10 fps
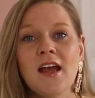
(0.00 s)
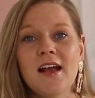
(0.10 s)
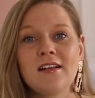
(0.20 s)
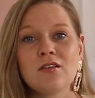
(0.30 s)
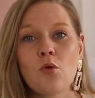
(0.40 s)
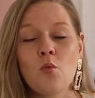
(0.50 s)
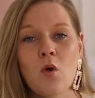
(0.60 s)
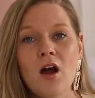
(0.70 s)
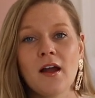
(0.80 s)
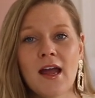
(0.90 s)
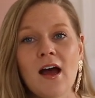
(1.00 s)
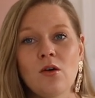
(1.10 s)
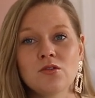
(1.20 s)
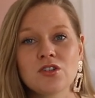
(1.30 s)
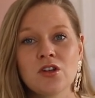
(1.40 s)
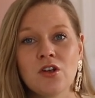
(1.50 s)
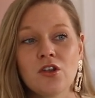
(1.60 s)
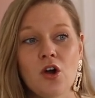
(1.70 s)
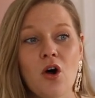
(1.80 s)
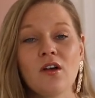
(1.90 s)
is work out
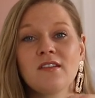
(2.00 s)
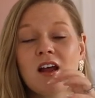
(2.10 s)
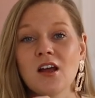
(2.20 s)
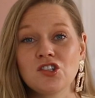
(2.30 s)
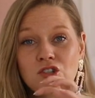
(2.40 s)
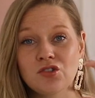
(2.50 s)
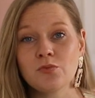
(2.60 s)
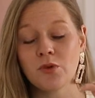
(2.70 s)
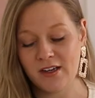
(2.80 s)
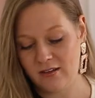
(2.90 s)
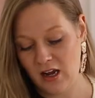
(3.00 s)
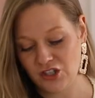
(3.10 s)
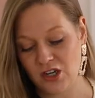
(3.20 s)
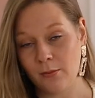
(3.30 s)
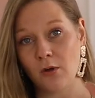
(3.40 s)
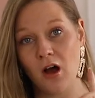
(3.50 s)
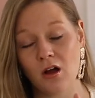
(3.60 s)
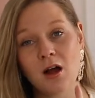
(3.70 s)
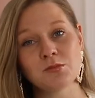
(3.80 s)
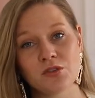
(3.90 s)
the cost do some research, and I'll
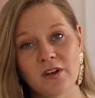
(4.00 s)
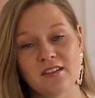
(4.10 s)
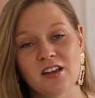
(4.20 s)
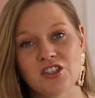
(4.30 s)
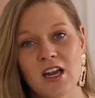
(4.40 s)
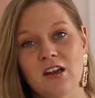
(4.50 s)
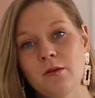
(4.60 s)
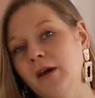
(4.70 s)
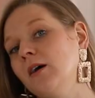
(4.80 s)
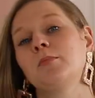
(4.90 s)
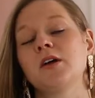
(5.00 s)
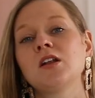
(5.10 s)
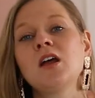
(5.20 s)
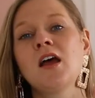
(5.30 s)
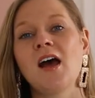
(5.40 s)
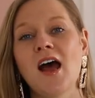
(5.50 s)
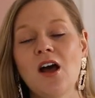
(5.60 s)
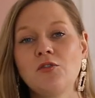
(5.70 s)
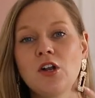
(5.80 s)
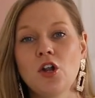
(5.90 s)
come to research again in a bit, but
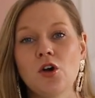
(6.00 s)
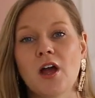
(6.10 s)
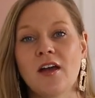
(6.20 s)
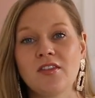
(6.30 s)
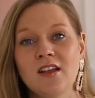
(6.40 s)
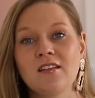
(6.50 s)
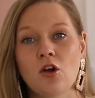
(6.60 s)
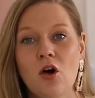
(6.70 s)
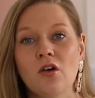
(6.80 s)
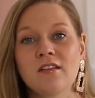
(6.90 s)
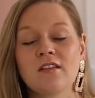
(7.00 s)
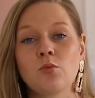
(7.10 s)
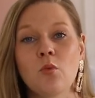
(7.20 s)
have a look at these costs,